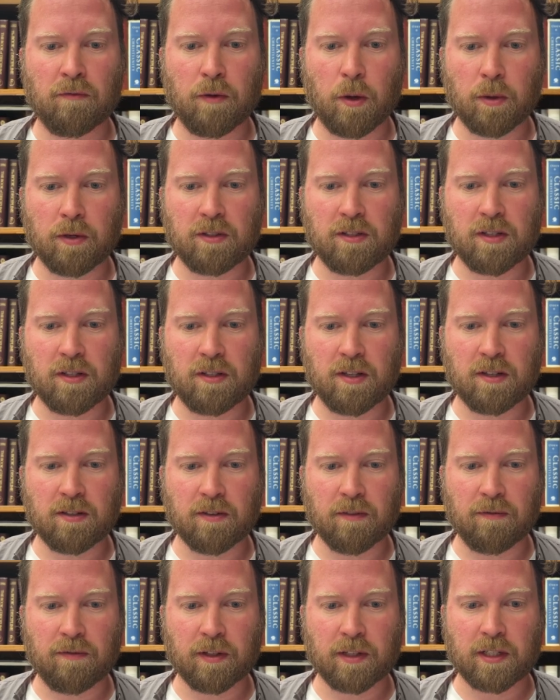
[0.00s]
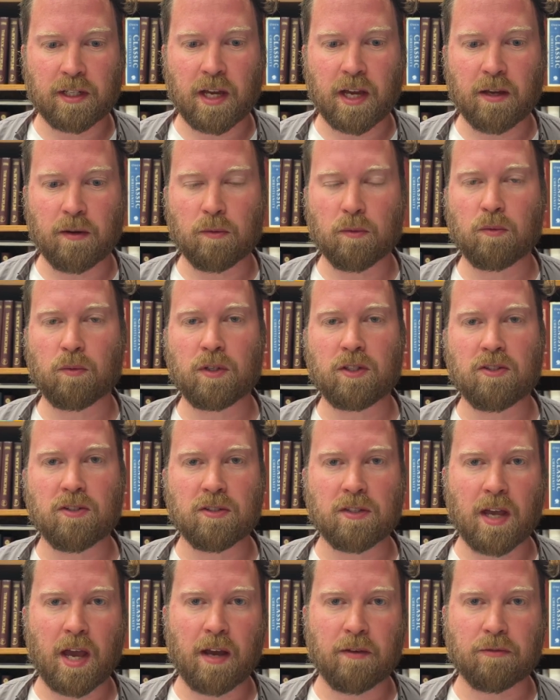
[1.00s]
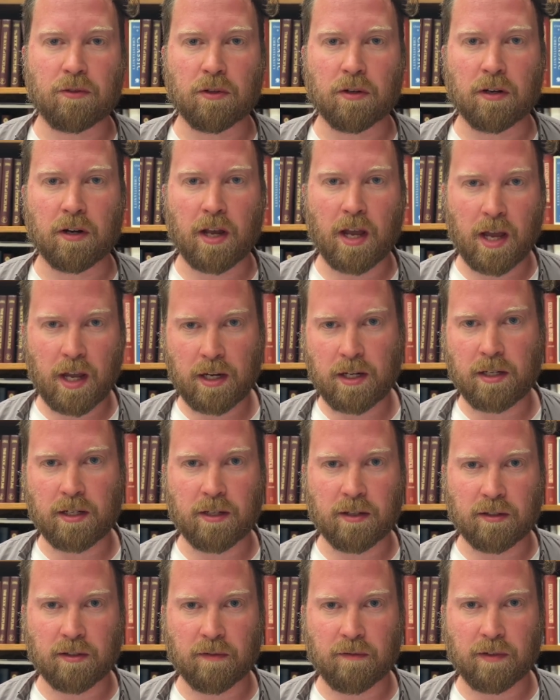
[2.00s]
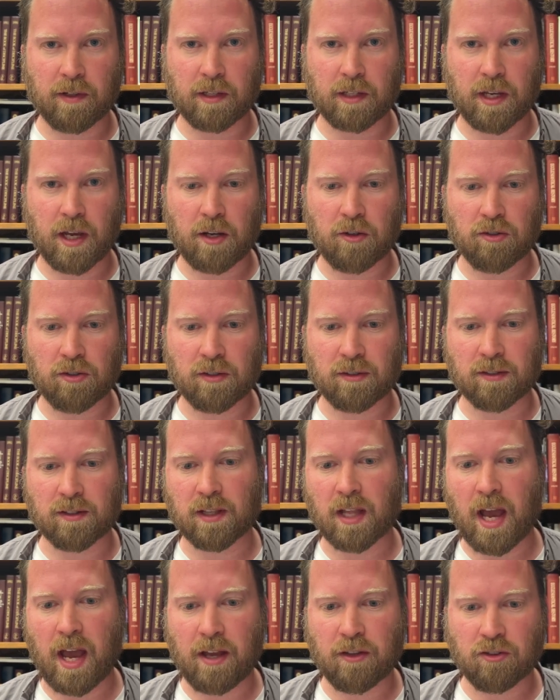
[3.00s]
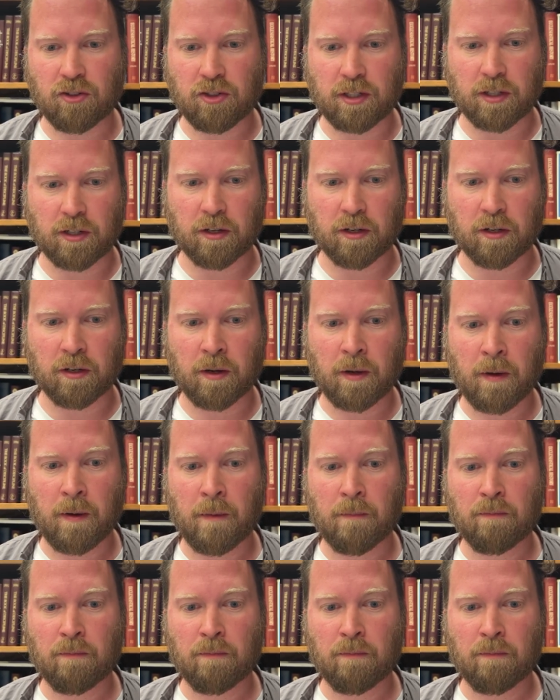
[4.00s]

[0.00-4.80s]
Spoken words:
voted to disaffiliate, which is after 80 disaffiliations last year.